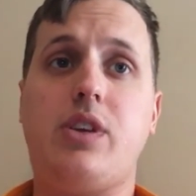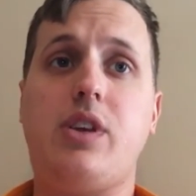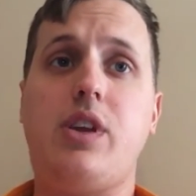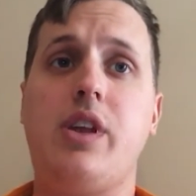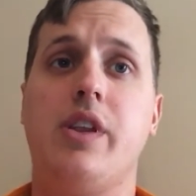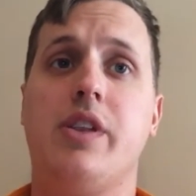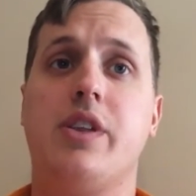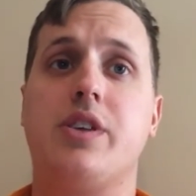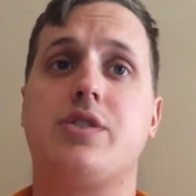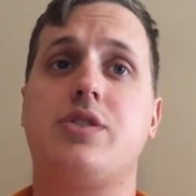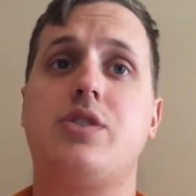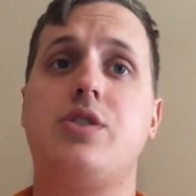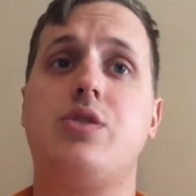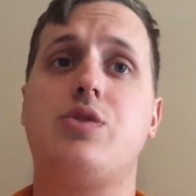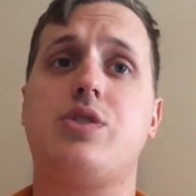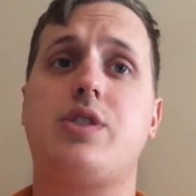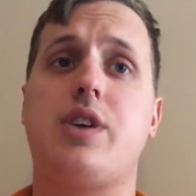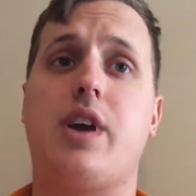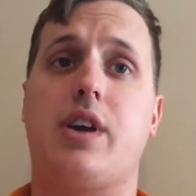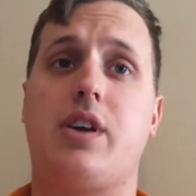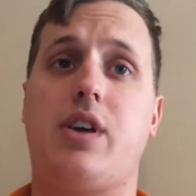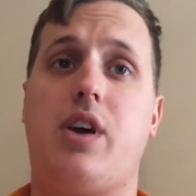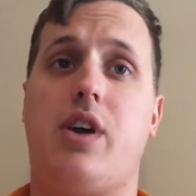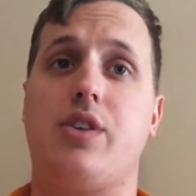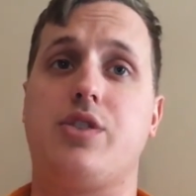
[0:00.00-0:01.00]
This new
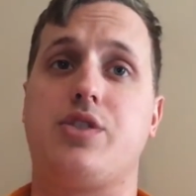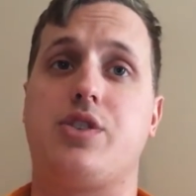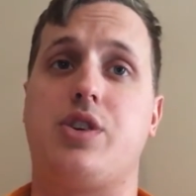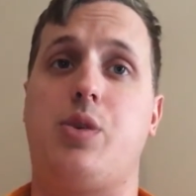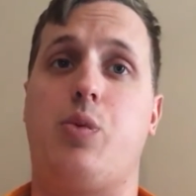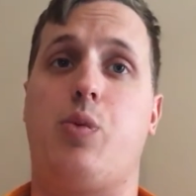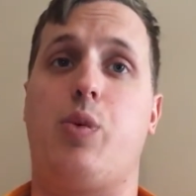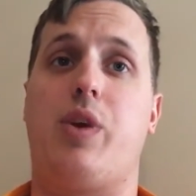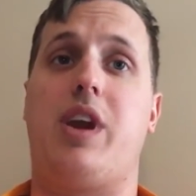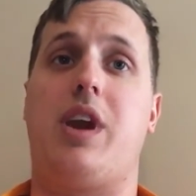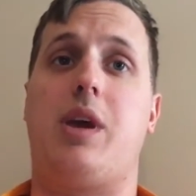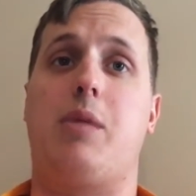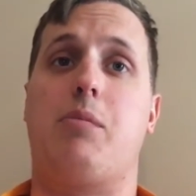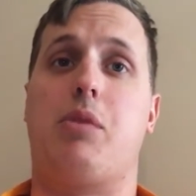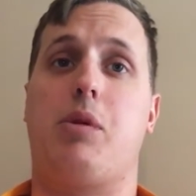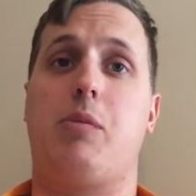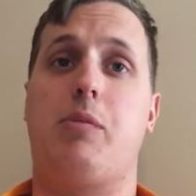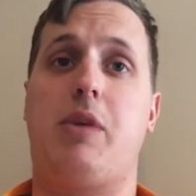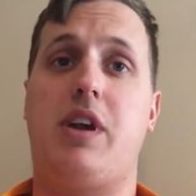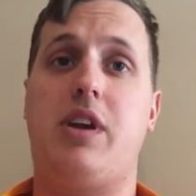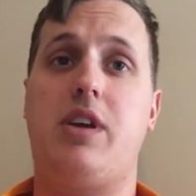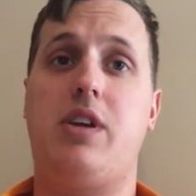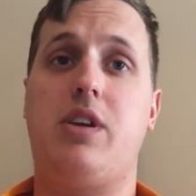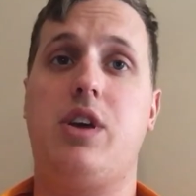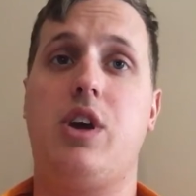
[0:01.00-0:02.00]
technology, when
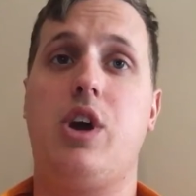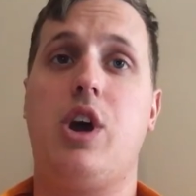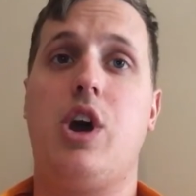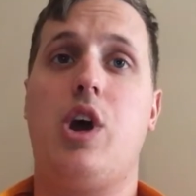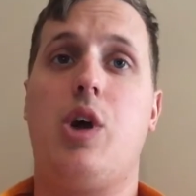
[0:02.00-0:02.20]
implemented,